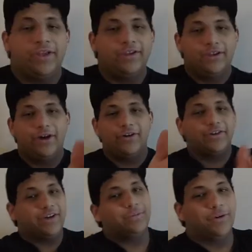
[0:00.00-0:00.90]
Yo,
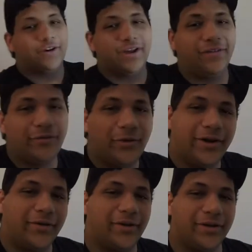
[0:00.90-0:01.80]
good morning
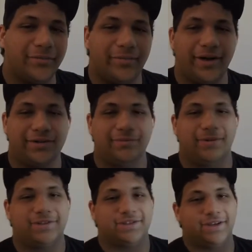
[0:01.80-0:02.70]
everyone and welcome back to
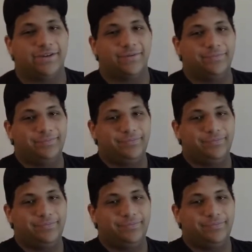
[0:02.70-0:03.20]
my channel.